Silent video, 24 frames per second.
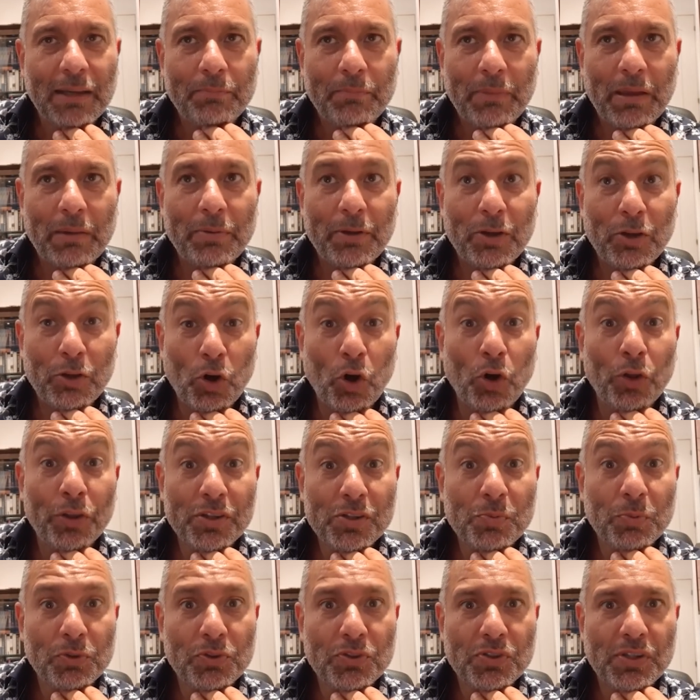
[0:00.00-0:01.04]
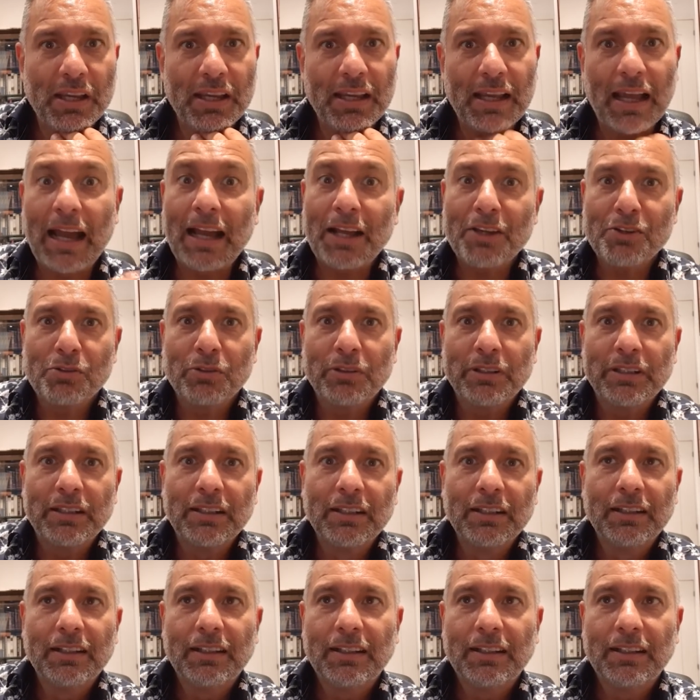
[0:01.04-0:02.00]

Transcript: Maybe others would say, actually,